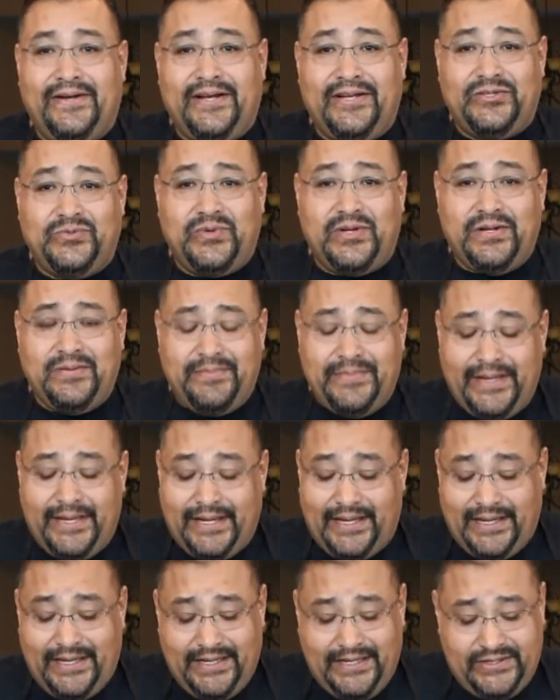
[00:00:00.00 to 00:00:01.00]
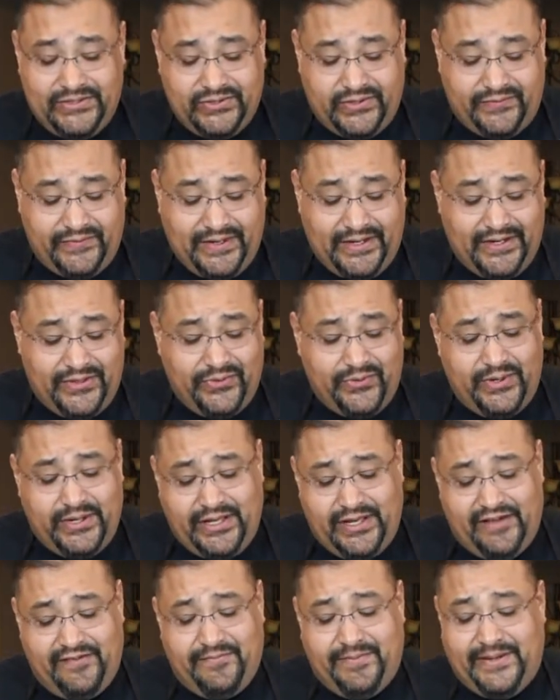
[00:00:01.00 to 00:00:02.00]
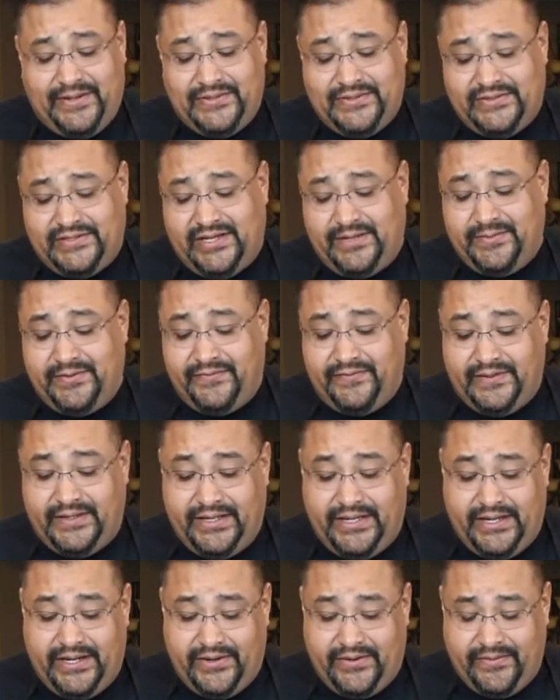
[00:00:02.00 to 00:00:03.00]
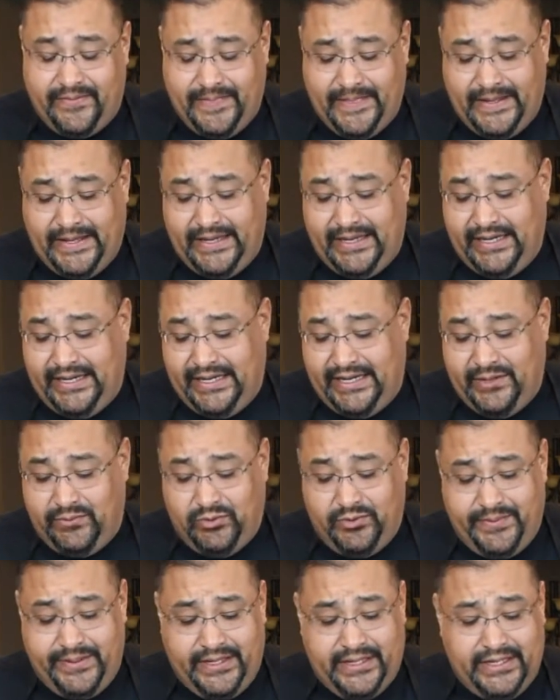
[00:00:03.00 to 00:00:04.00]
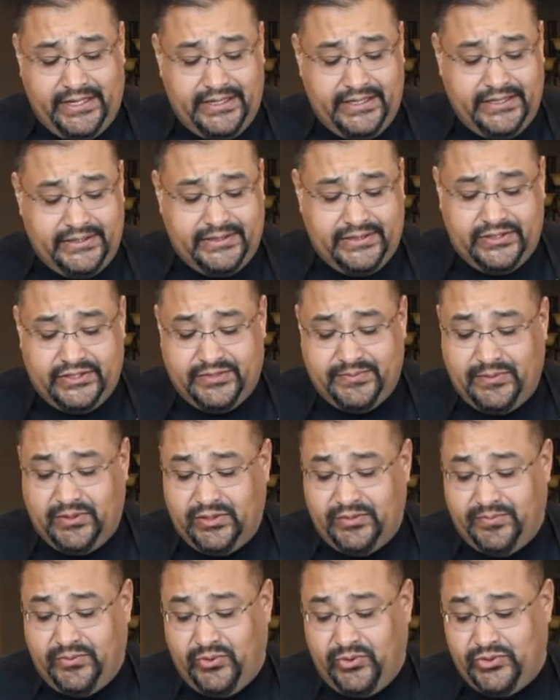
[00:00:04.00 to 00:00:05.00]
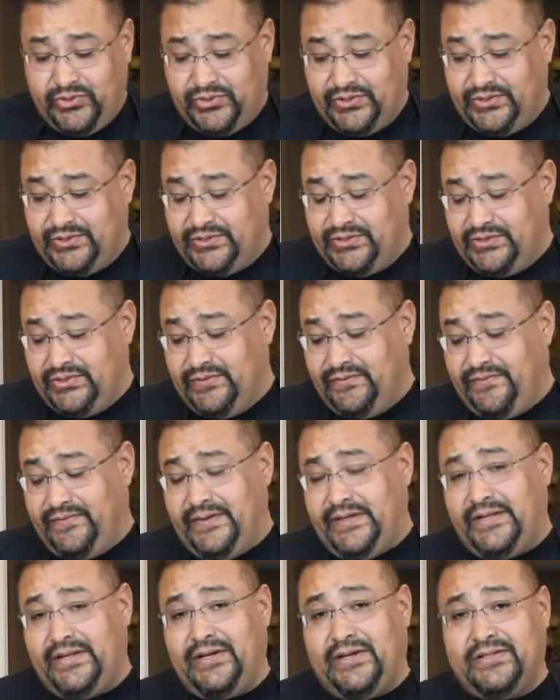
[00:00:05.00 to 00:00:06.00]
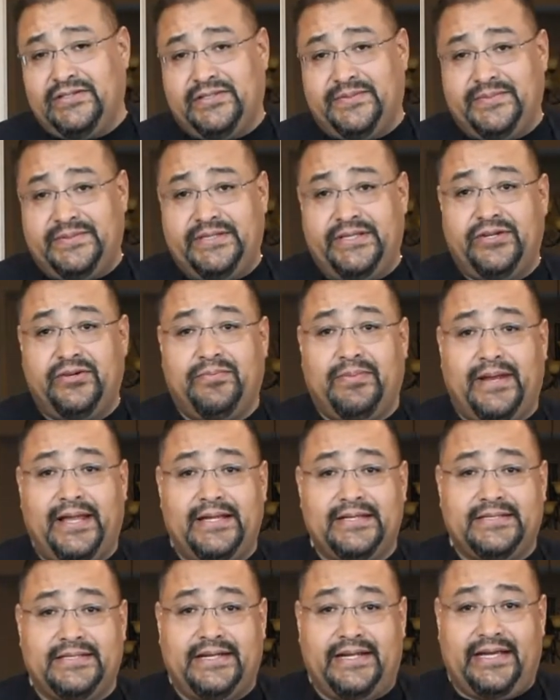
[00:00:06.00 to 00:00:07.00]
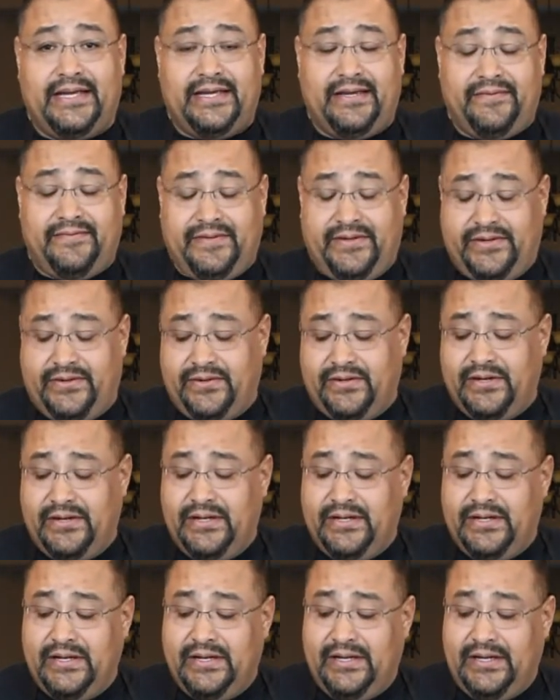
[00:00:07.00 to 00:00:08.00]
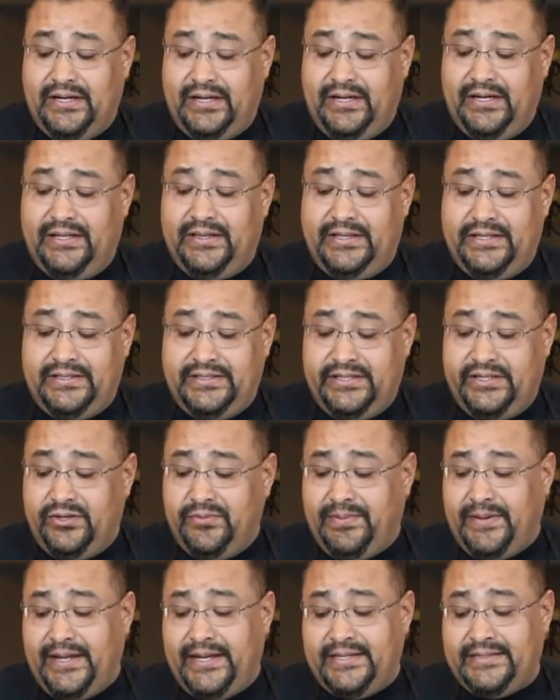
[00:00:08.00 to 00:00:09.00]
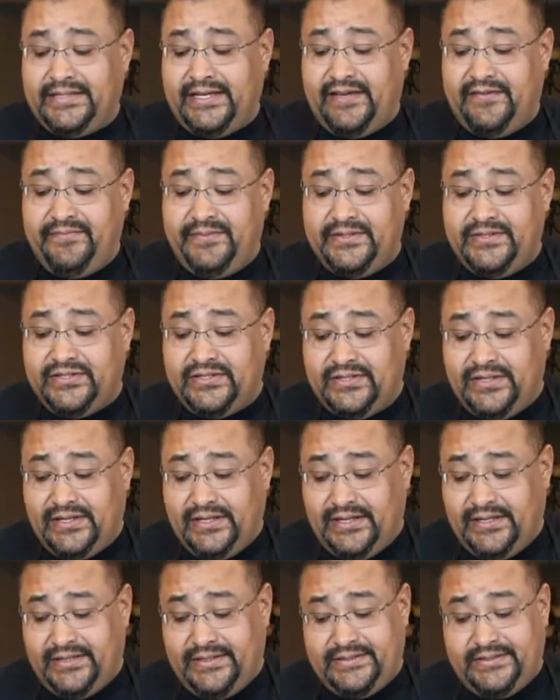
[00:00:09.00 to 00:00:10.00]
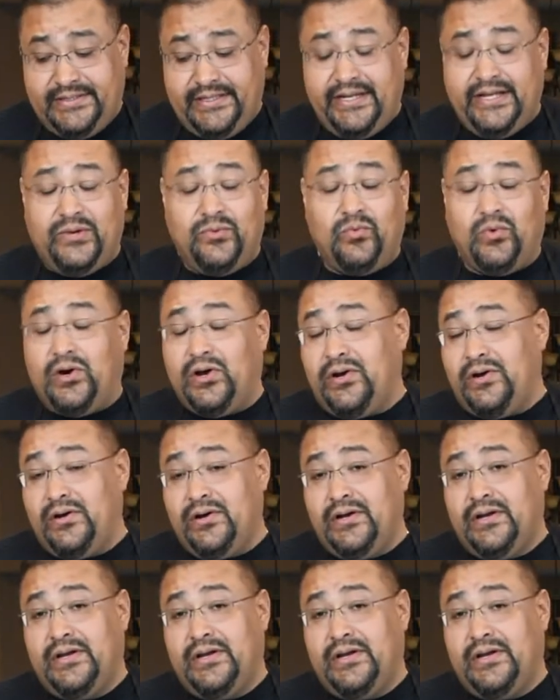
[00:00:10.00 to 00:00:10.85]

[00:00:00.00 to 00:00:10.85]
right, guys, welcome back. So I've got a three and a half pound salmon fillet here, and I will be cutting this into smaller portions to fit on some cedar planks that I have here. Uh, these cedar planks have been uh, sitting in water